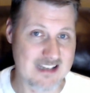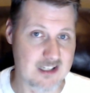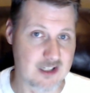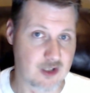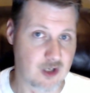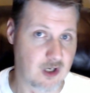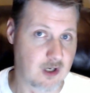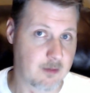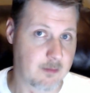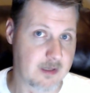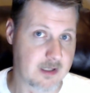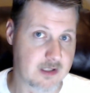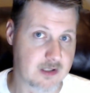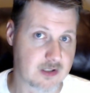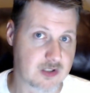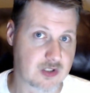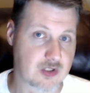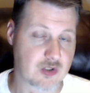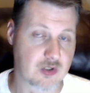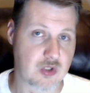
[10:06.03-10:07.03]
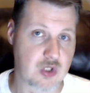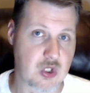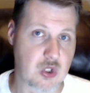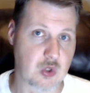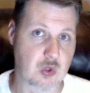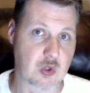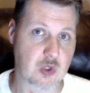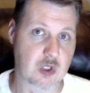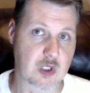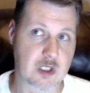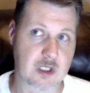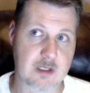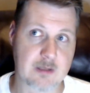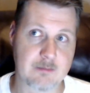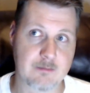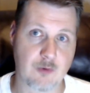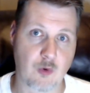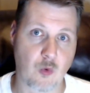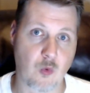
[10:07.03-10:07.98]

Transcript: determines your